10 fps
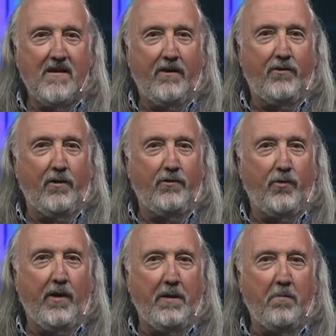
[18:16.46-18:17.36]
A
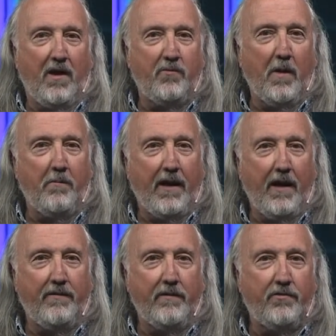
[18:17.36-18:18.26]
train blocks my
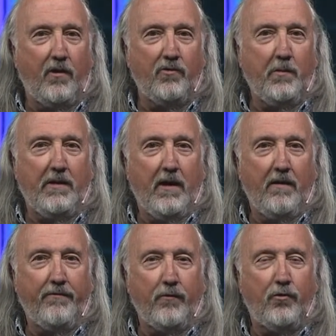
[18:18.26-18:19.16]
path and slows me
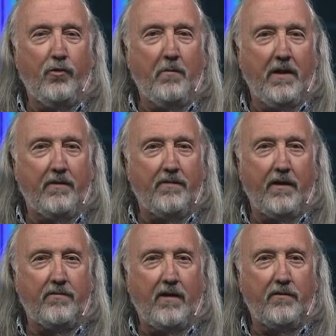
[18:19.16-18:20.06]
down for 2 minutes, and
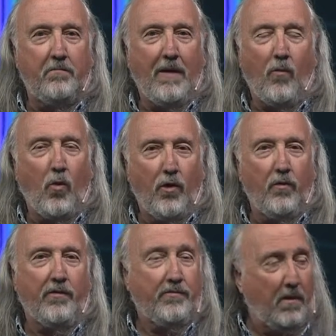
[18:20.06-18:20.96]
it's like my
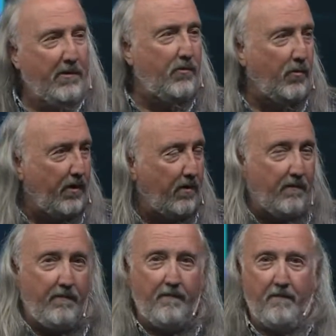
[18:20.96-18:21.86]
world is coming to an end.
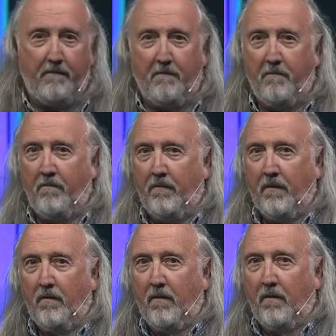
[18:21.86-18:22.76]

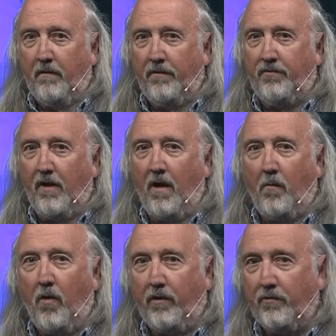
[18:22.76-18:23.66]
The stock
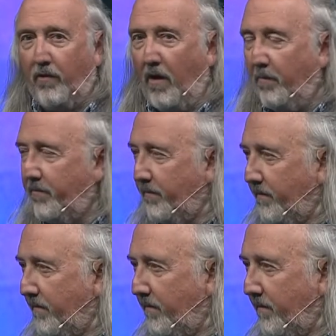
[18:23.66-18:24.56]
market drops.
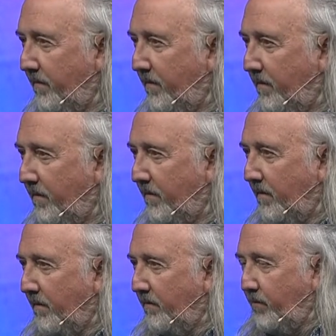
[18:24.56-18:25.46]

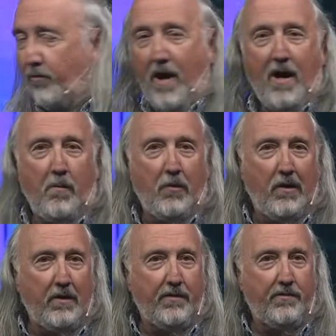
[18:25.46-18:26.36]
The dryer
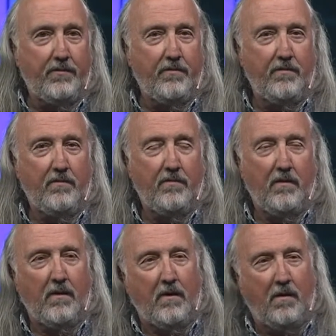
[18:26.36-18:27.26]
breaks.
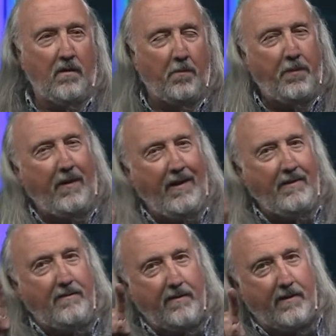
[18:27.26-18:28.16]
A
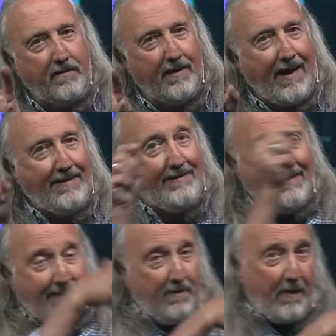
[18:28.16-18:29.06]
plane ticket that I
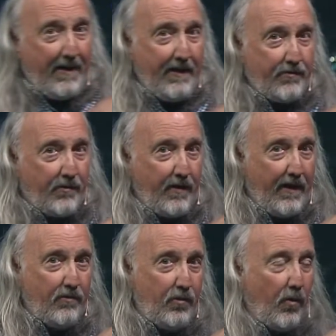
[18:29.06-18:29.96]
didn't buy yesterday
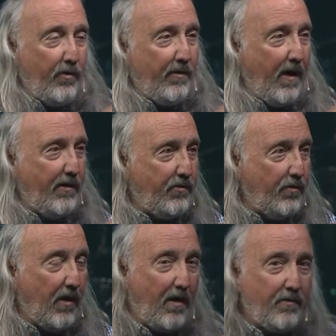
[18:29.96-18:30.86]
at
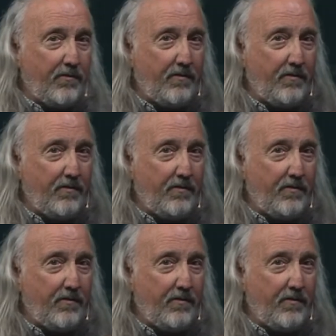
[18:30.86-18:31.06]
$292